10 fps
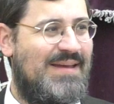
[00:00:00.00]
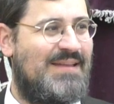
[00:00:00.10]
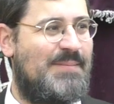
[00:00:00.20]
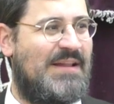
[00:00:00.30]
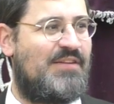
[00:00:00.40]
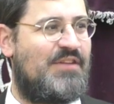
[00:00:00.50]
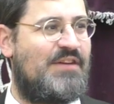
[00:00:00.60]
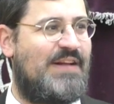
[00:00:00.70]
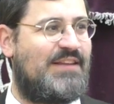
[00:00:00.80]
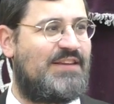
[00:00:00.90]
the middle of the
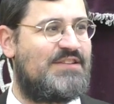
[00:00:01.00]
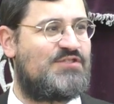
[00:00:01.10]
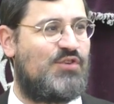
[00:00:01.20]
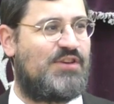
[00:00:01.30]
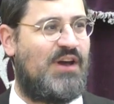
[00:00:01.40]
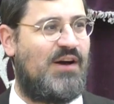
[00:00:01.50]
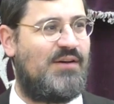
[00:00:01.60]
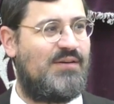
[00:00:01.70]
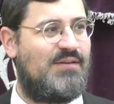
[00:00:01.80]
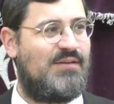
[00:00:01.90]
Gavaldige Sugya
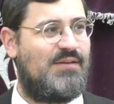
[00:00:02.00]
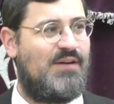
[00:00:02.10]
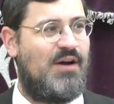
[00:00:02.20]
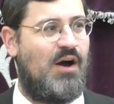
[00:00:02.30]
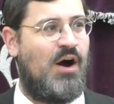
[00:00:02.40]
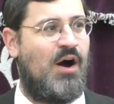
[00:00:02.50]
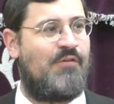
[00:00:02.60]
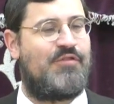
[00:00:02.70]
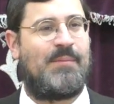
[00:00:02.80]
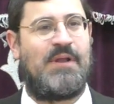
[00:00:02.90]

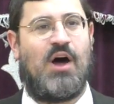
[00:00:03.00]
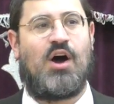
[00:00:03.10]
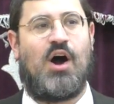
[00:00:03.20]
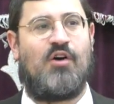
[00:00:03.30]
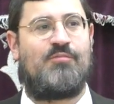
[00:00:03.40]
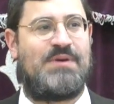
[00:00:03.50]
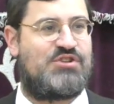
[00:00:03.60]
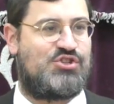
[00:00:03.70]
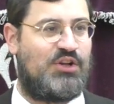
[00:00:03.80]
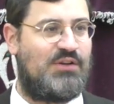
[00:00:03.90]
of the Melacha of
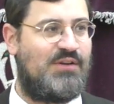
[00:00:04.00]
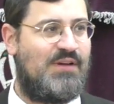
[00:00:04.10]
Bishuil,